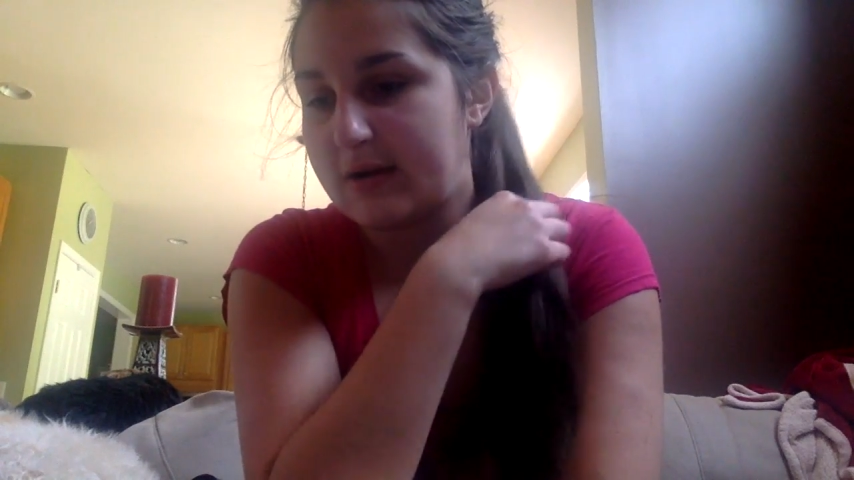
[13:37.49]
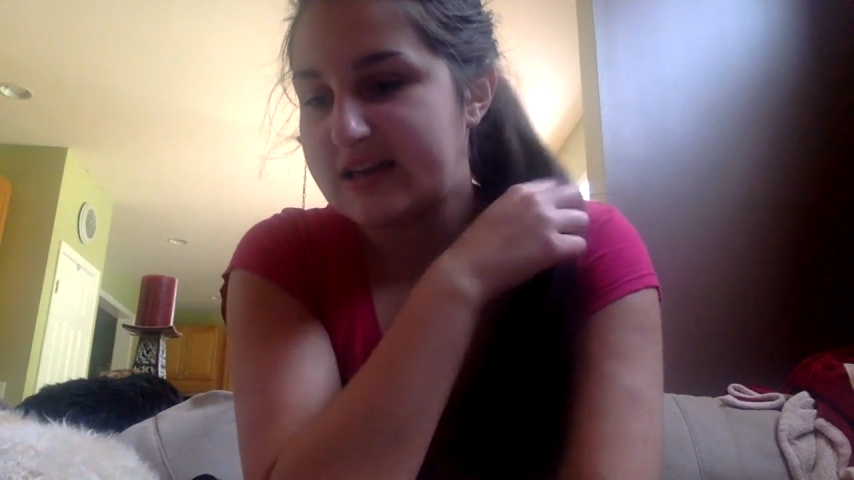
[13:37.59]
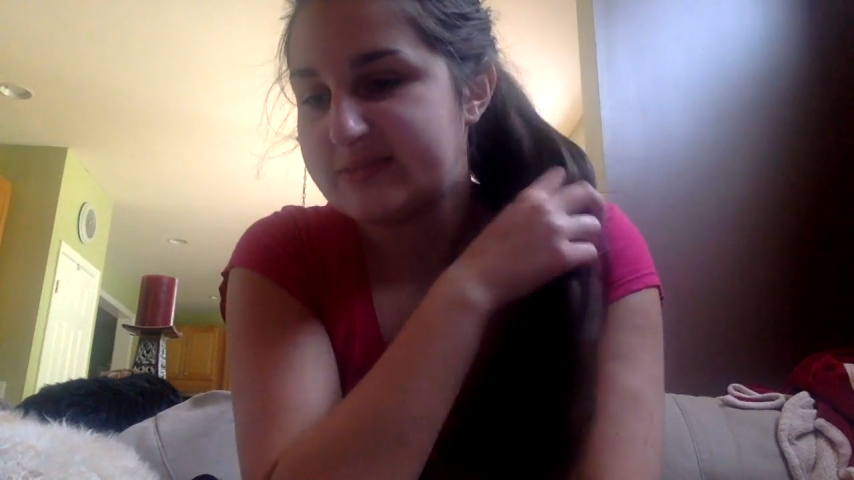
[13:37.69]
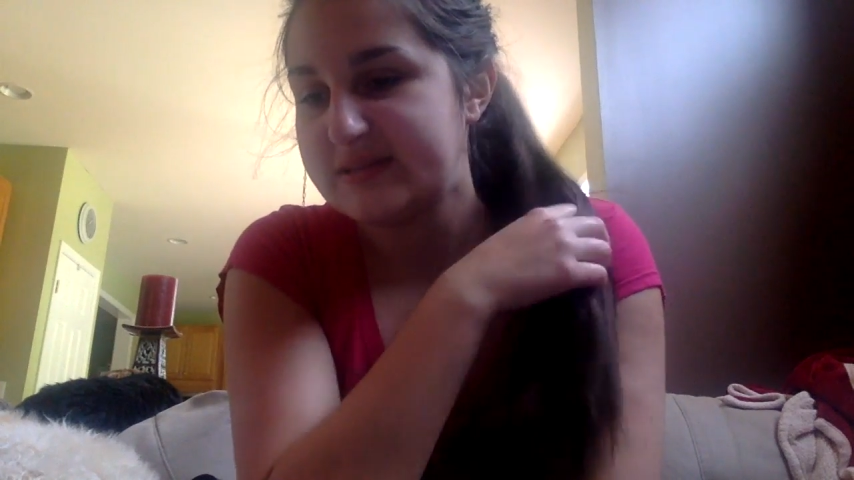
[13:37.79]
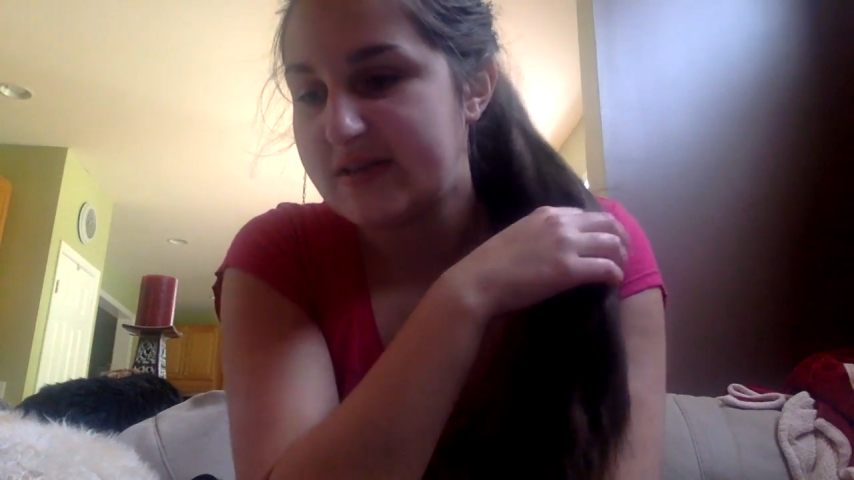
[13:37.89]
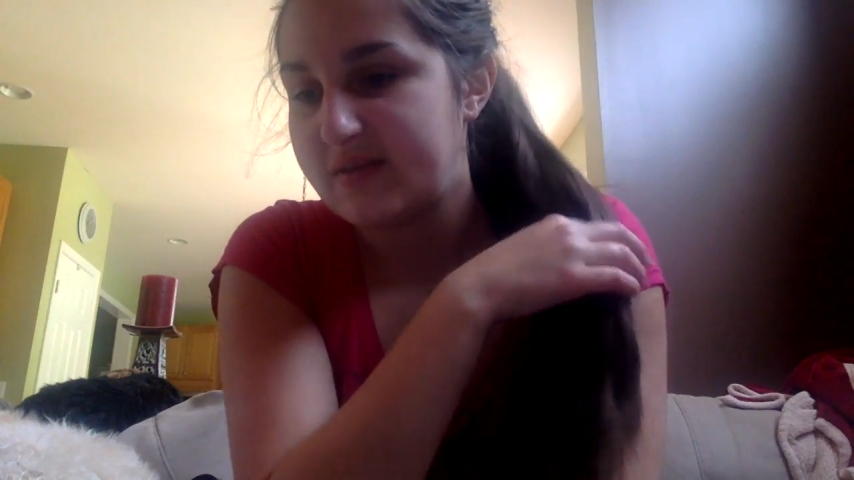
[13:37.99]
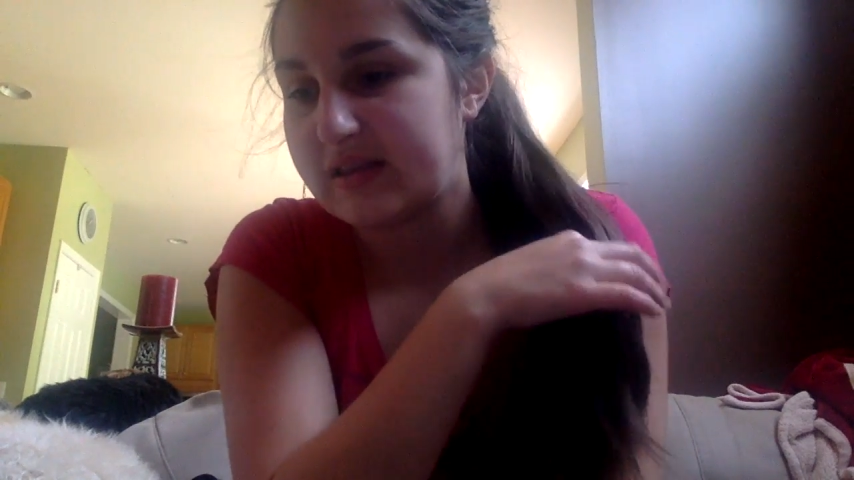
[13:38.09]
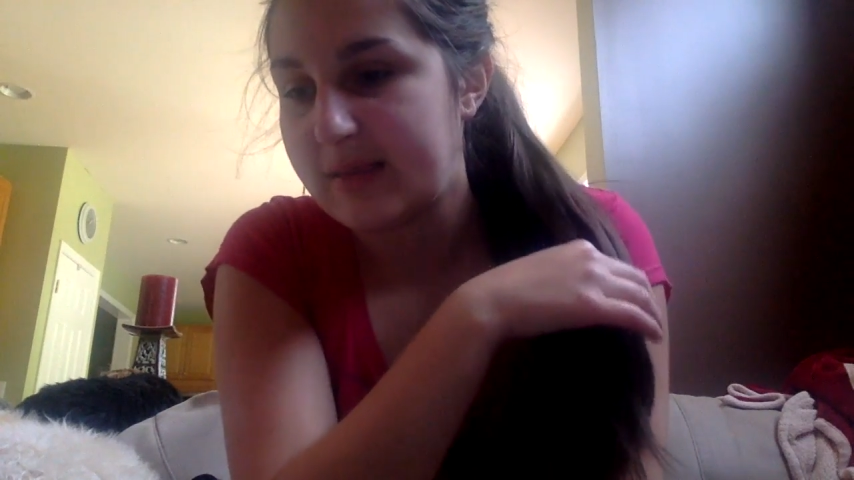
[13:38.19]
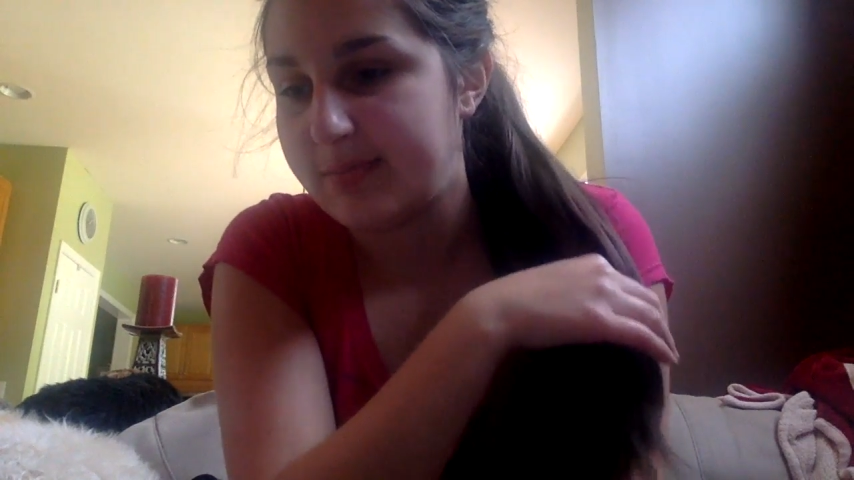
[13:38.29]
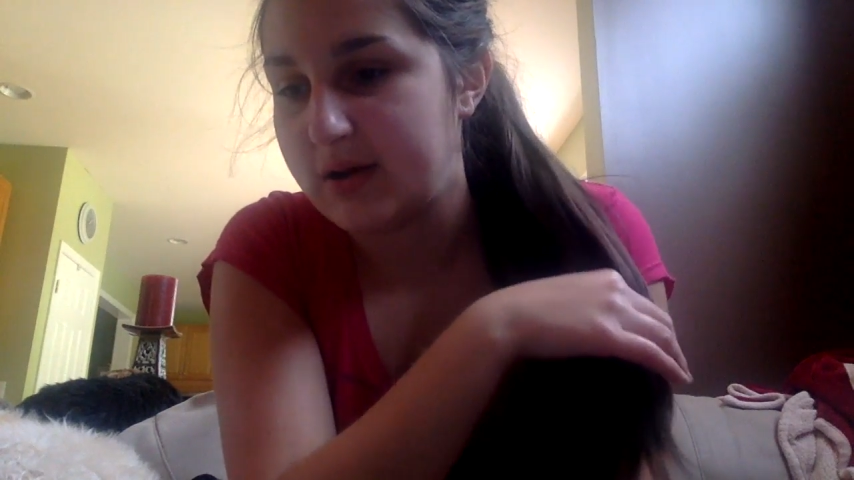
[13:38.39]
I
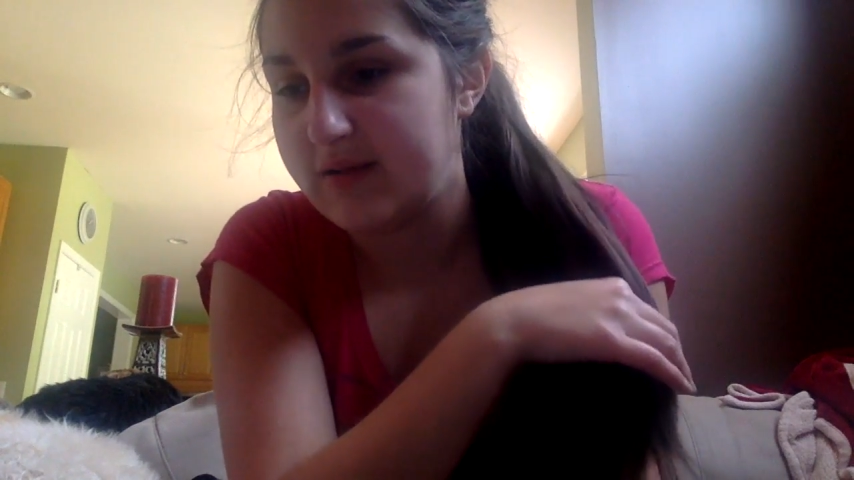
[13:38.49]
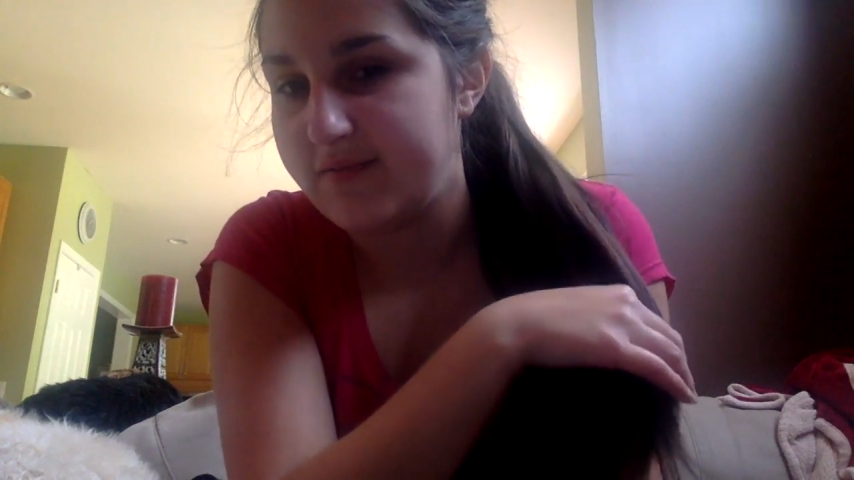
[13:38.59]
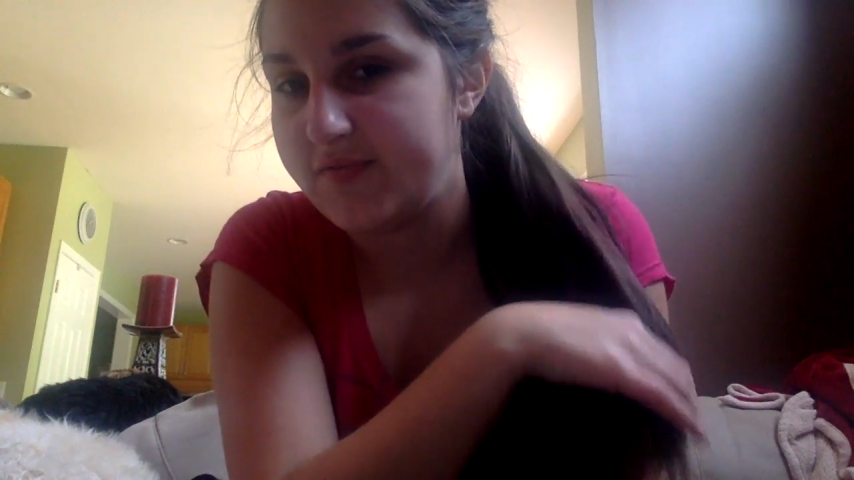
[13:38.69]
specifically put